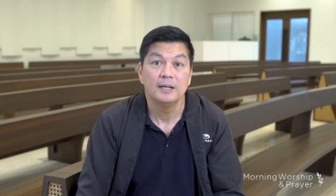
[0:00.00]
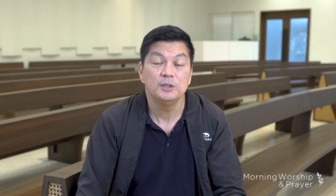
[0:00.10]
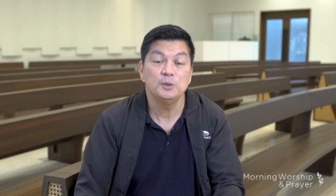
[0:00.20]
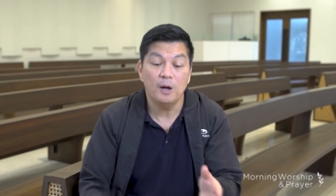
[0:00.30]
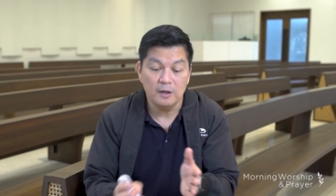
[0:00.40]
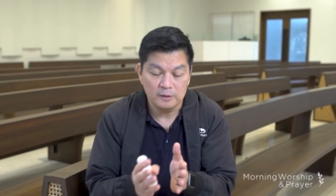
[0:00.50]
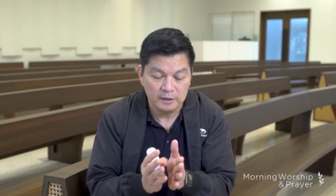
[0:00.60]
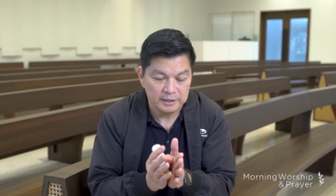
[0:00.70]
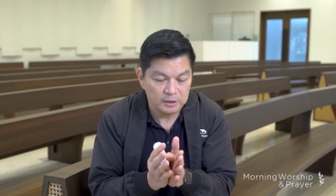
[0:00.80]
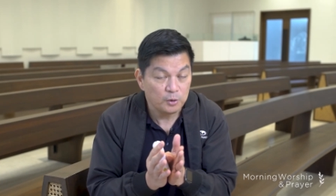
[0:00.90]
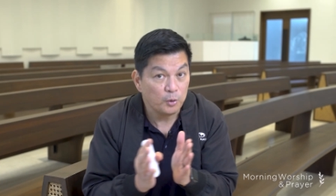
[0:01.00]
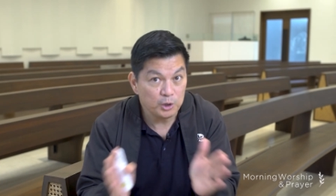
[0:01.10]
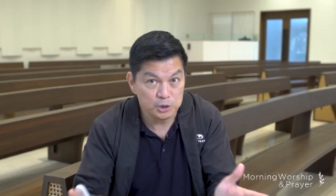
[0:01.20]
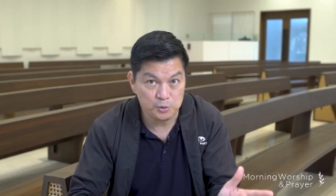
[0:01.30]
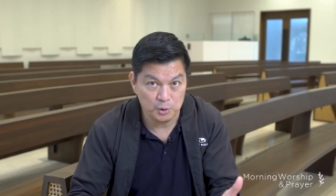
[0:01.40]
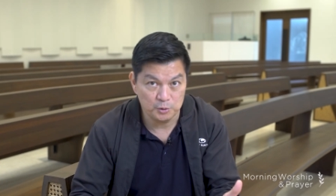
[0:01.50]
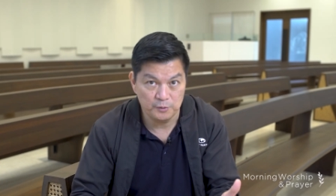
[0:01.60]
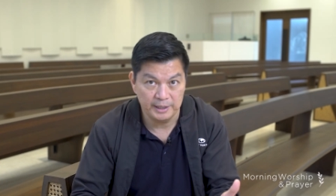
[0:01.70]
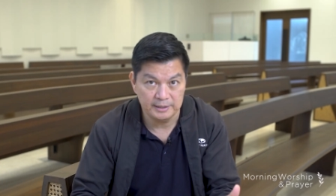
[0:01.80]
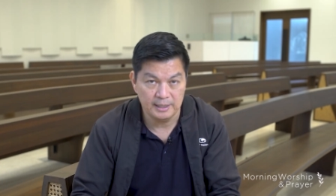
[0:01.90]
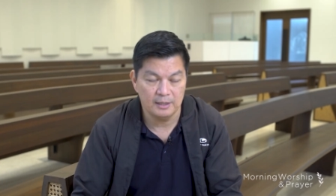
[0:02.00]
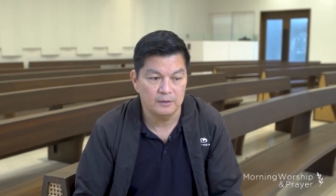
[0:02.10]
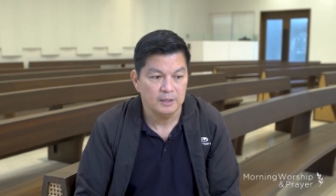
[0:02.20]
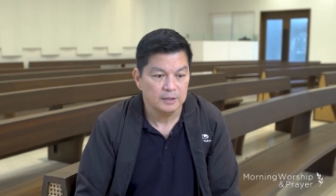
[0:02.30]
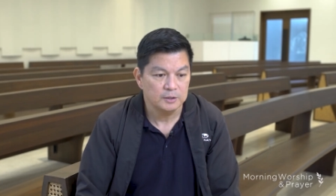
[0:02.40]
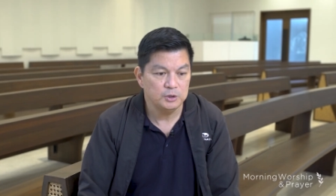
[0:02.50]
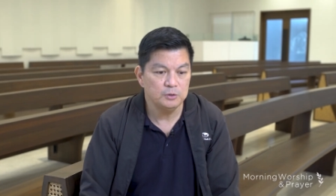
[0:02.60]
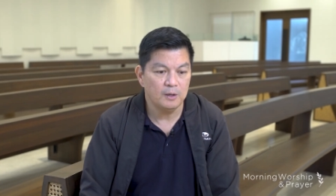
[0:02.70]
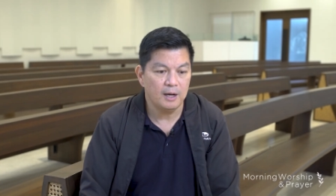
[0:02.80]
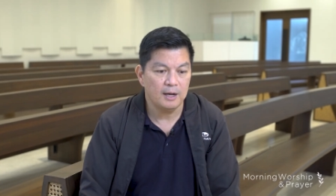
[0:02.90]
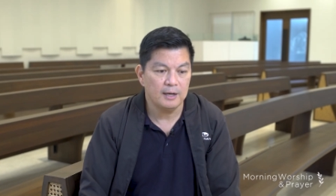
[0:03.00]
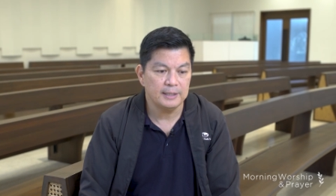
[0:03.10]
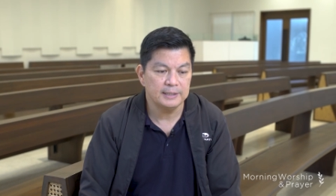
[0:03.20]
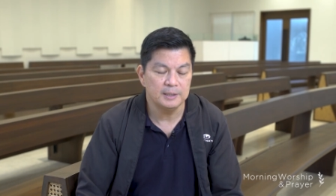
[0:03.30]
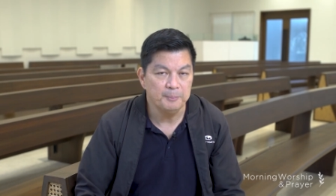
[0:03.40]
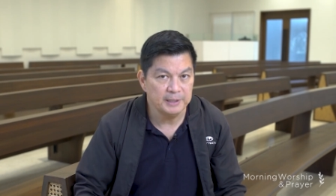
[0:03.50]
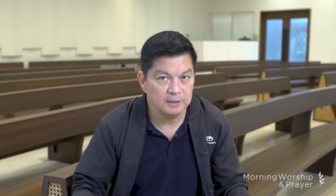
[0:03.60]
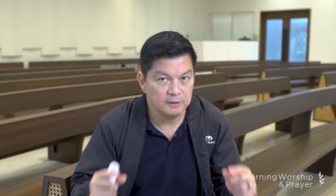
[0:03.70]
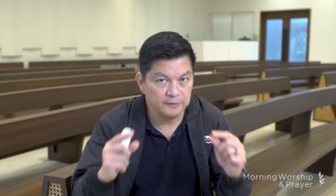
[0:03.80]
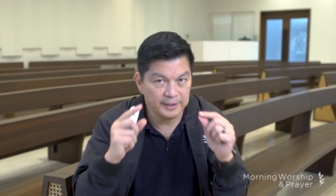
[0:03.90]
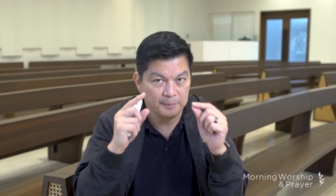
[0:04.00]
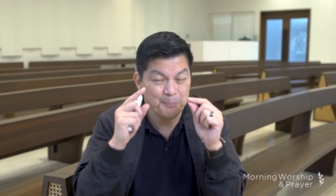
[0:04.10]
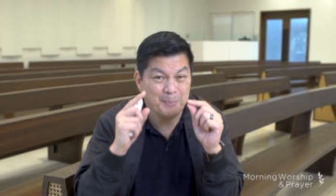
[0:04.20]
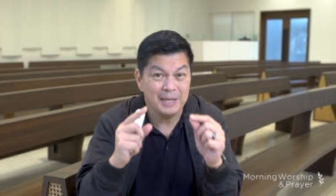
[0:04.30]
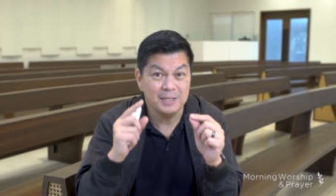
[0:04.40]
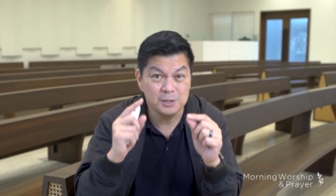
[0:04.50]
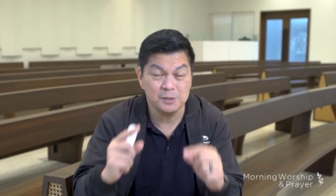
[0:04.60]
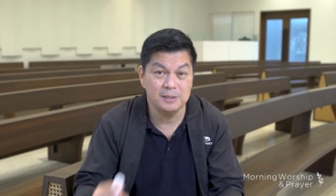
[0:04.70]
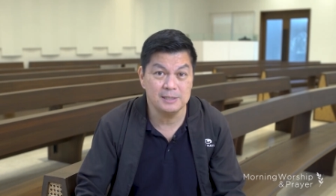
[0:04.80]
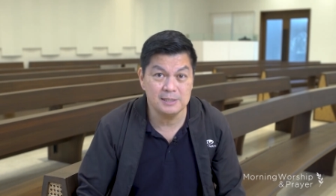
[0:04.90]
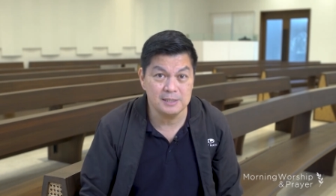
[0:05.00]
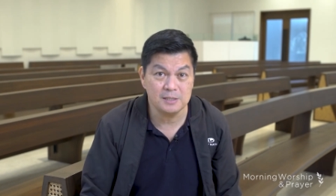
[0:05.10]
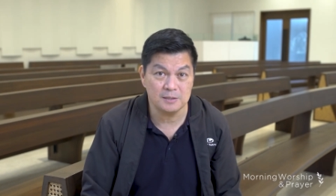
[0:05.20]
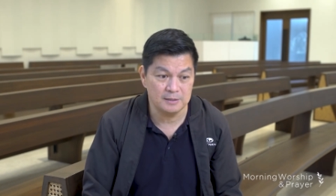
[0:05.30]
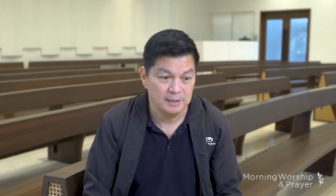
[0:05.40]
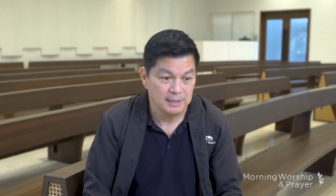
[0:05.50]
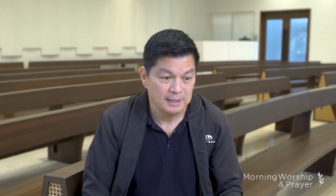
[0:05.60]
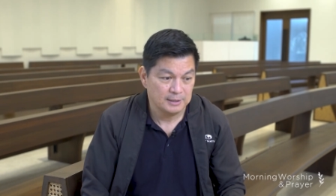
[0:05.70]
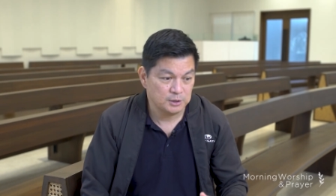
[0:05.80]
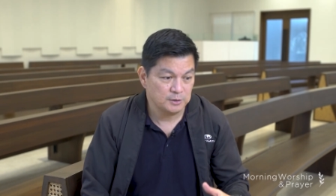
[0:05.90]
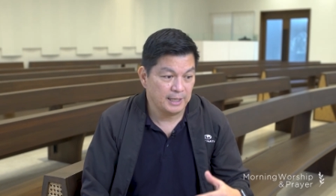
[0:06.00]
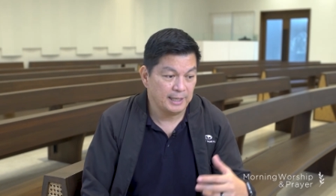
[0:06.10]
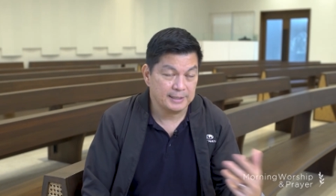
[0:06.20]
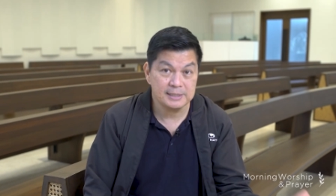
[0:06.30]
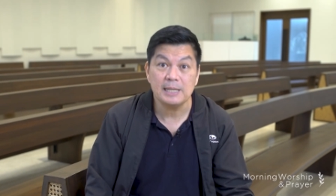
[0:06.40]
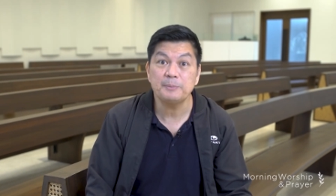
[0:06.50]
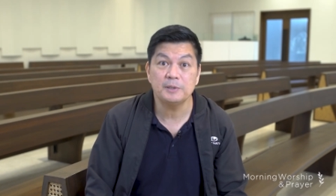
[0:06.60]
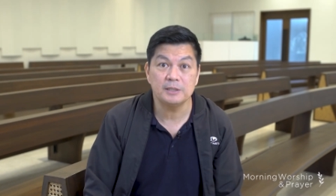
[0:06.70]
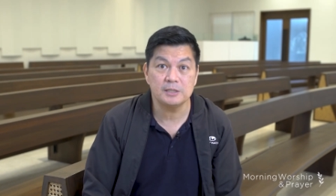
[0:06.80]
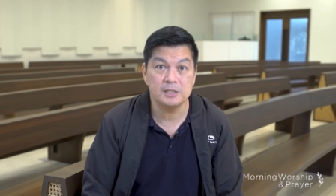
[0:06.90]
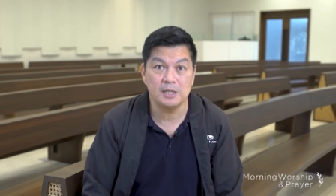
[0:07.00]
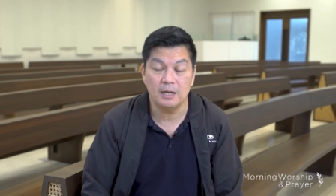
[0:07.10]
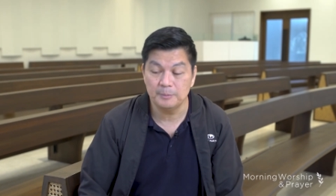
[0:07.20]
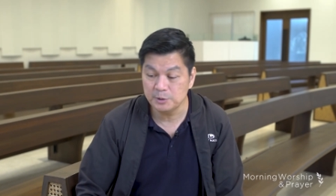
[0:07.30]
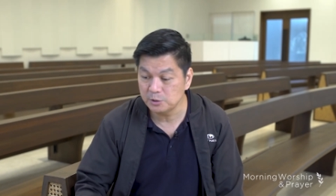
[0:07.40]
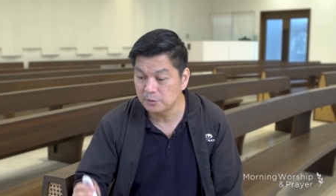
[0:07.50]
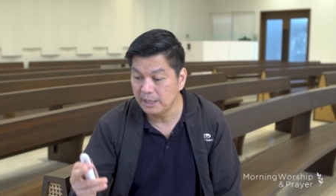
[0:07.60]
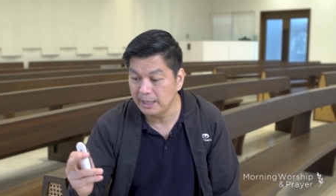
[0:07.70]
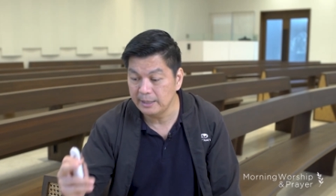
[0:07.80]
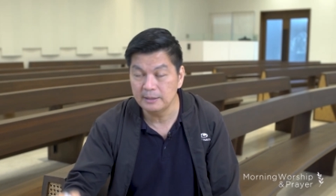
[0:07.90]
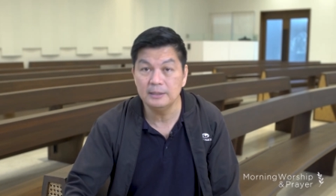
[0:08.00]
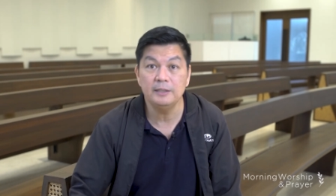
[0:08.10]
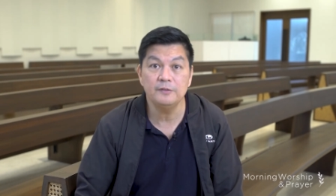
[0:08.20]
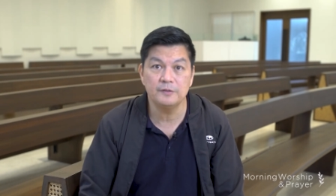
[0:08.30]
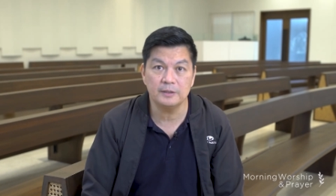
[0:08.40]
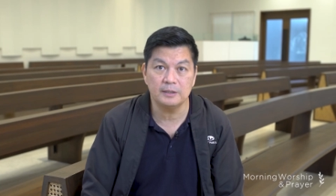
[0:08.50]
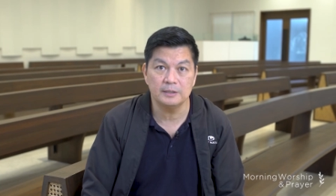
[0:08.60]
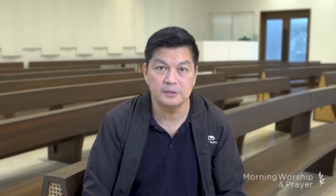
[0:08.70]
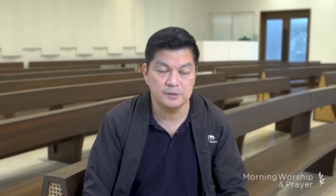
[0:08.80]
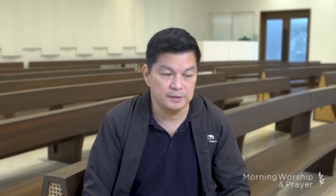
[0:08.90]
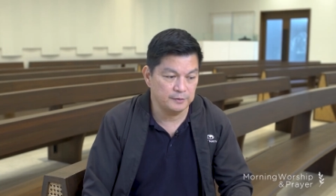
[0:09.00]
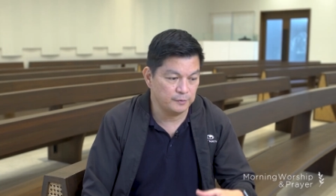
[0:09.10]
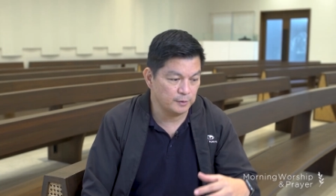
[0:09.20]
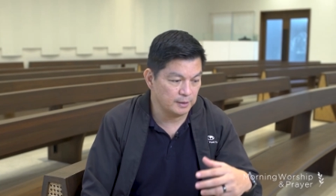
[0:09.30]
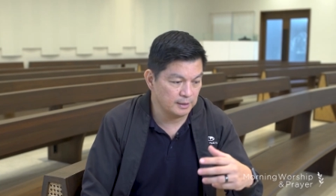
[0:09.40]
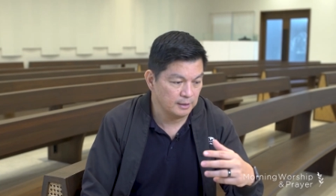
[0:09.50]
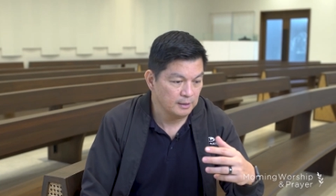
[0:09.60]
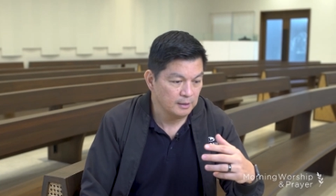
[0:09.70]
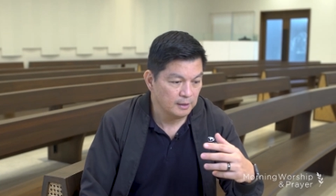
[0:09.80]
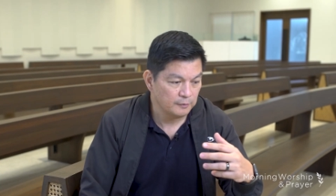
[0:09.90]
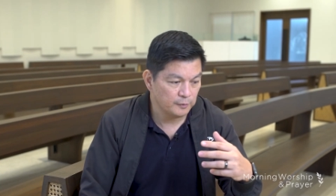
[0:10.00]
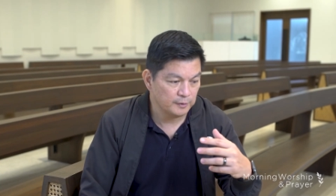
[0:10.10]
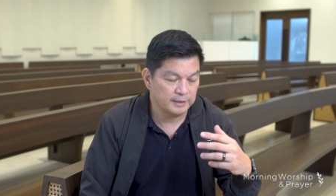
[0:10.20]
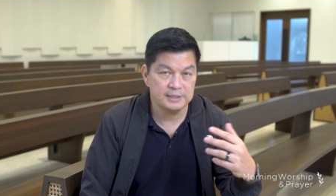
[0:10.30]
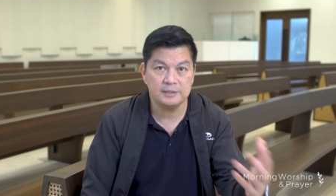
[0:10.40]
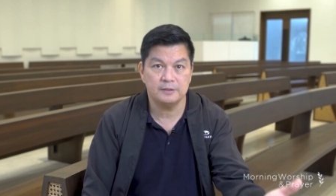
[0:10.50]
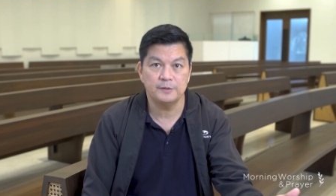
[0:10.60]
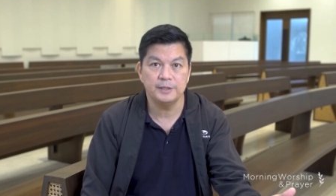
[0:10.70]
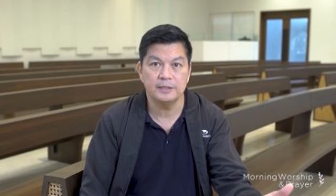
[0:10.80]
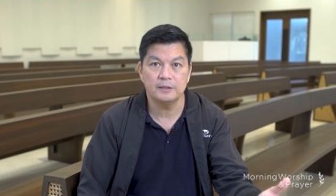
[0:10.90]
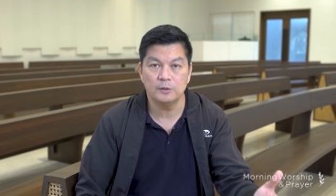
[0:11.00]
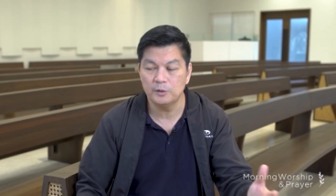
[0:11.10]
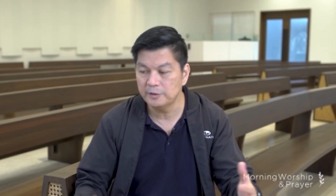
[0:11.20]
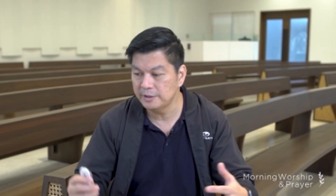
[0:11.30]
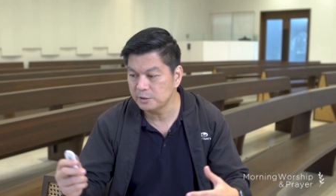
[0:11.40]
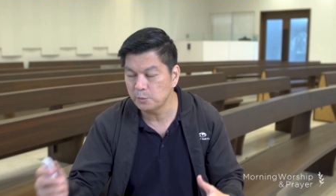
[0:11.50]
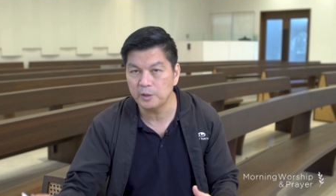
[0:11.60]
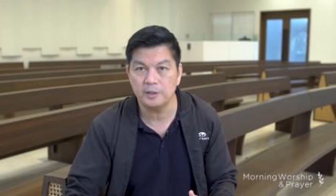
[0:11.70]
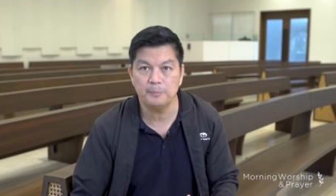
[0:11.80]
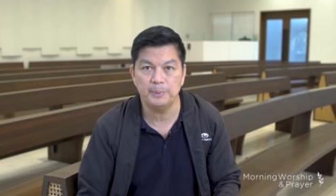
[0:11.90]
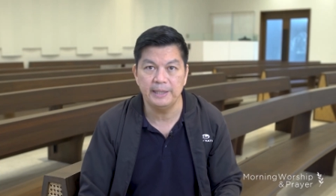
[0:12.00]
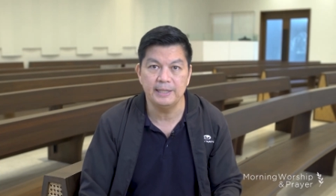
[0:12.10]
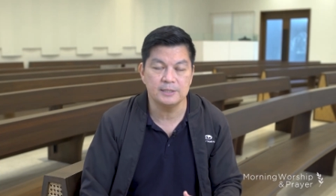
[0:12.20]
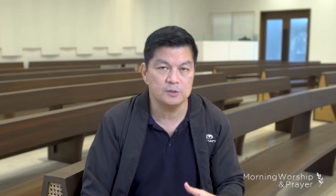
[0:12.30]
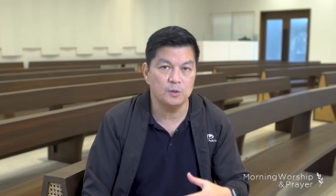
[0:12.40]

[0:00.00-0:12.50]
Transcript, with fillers: You are on a crossroad right now. You are in the middle of a major decision should I accept this job? Should I leave the country for a, uh, for this career or this workplace?